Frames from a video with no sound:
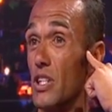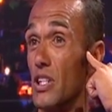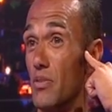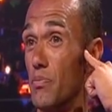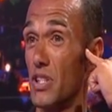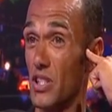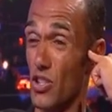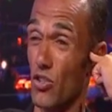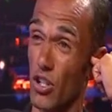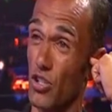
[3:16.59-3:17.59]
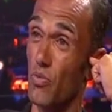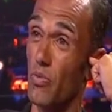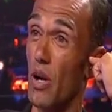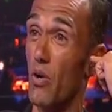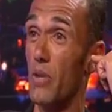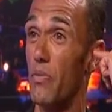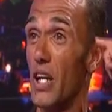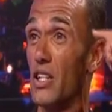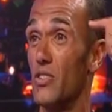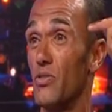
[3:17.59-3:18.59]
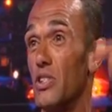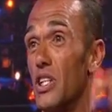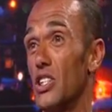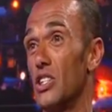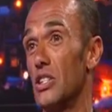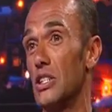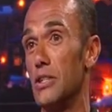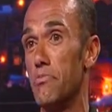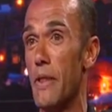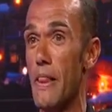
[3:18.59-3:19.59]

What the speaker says: did the business, got you my way back into the national team.